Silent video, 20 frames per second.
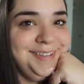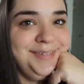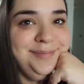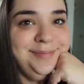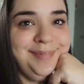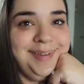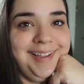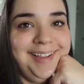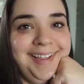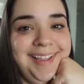
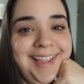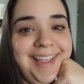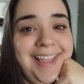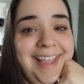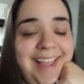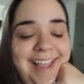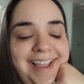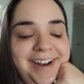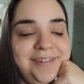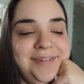But
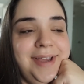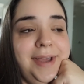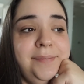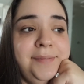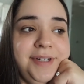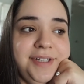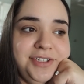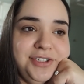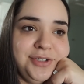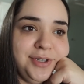anyway, I'm
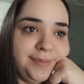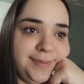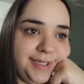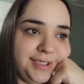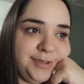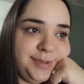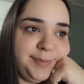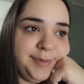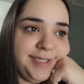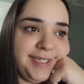gonna enjoy my
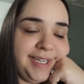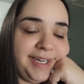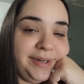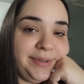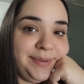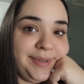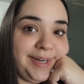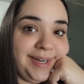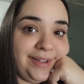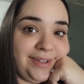sweet
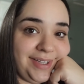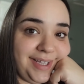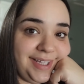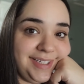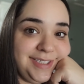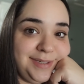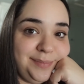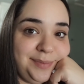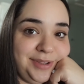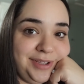potato and I'll
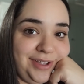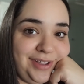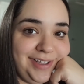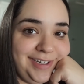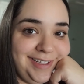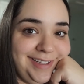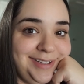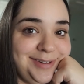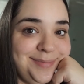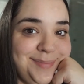catch up with y'all
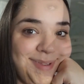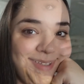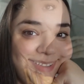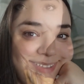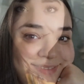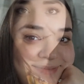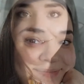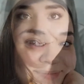in a little bit.